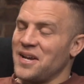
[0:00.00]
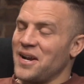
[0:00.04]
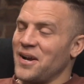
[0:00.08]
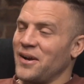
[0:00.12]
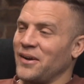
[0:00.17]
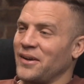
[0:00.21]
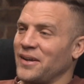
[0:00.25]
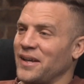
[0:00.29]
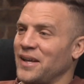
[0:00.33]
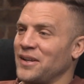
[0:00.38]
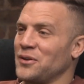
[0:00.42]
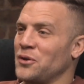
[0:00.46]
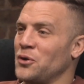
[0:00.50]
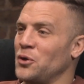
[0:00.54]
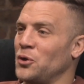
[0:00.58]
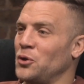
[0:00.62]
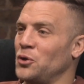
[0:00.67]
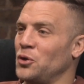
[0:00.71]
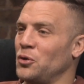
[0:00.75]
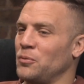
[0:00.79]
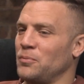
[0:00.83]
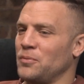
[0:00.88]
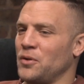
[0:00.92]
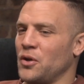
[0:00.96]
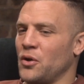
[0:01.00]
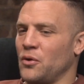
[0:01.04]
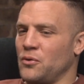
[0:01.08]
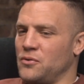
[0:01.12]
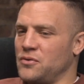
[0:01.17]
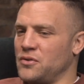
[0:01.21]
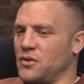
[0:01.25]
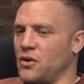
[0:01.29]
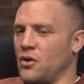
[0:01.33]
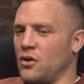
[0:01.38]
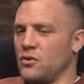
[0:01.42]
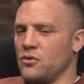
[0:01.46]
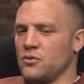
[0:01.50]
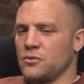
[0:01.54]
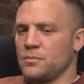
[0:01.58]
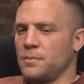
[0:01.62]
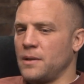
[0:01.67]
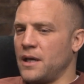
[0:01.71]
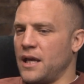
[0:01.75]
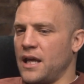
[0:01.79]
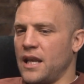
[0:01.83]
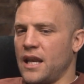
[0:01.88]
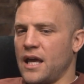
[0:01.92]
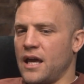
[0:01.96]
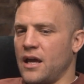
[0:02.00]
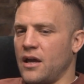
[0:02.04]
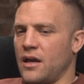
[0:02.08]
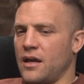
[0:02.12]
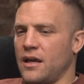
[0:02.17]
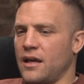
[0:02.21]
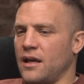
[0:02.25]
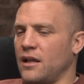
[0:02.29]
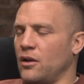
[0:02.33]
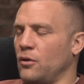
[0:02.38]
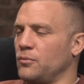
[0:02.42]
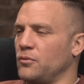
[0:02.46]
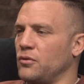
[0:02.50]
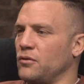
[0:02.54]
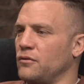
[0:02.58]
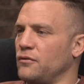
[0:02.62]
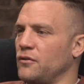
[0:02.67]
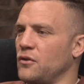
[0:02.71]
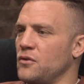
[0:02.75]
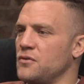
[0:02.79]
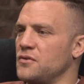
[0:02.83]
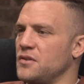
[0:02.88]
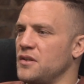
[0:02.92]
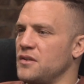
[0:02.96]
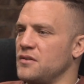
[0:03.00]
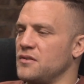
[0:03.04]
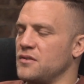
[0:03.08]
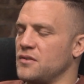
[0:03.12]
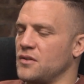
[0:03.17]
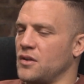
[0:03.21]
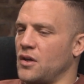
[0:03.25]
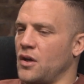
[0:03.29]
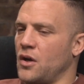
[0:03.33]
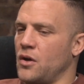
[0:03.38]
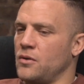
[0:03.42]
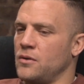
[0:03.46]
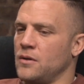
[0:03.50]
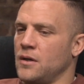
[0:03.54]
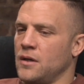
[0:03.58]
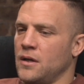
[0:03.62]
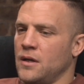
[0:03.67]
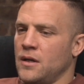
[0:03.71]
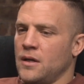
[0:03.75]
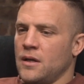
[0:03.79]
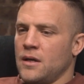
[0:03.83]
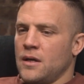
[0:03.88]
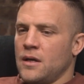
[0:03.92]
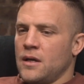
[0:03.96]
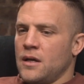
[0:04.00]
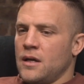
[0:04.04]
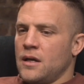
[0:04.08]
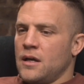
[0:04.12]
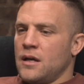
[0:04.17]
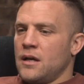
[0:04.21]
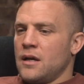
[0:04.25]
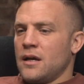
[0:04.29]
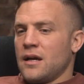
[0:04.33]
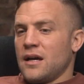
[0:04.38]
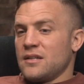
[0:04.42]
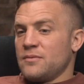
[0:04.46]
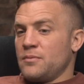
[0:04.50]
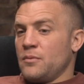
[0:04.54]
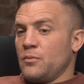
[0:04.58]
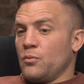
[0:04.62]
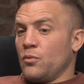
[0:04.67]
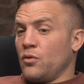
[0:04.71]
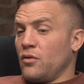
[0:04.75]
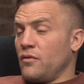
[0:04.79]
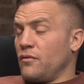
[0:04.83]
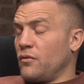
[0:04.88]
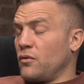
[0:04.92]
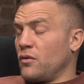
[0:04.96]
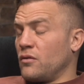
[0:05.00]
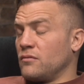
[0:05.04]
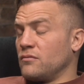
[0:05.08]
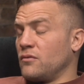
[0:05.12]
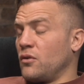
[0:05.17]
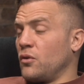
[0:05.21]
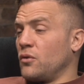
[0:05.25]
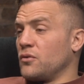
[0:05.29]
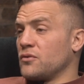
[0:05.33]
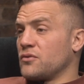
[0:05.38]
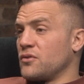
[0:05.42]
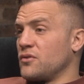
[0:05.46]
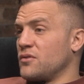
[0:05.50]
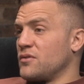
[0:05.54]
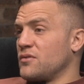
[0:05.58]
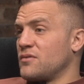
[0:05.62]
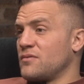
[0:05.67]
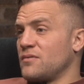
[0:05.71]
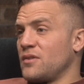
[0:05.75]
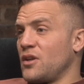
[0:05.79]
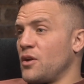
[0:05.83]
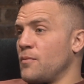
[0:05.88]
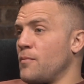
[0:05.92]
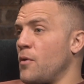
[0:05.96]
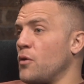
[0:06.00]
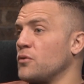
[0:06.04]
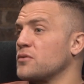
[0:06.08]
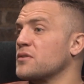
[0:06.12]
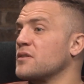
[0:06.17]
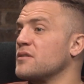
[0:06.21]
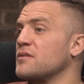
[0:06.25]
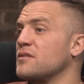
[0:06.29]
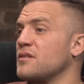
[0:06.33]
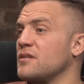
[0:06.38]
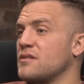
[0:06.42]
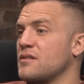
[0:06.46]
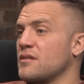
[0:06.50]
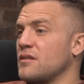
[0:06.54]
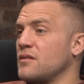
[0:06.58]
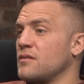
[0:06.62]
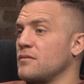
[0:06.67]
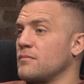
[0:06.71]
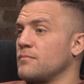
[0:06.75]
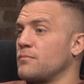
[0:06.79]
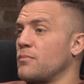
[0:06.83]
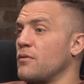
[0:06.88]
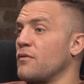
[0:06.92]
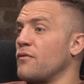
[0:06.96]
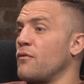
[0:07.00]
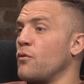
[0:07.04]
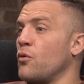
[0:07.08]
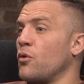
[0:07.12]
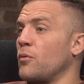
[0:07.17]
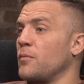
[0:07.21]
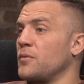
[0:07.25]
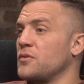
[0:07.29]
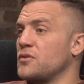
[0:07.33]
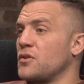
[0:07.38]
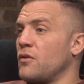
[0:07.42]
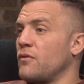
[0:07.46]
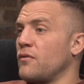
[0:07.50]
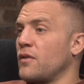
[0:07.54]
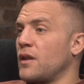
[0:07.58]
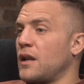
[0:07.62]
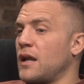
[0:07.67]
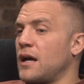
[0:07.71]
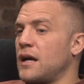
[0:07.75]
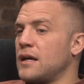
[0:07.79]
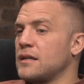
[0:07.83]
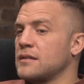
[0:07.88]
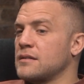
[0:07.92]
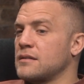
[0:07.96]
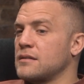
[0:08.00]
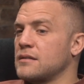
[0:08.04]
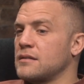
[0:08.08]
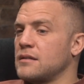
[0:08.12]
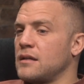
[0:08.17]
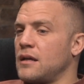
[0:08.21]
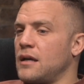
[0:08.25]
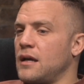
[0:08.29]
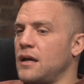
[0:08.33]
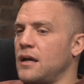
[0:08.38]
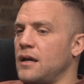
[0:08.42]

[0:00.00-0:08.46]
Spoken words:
Eric getting called up. He's a guy who was playing AIL up to a few seasons ago, has been one of Ulster's most consistent performers over the last 2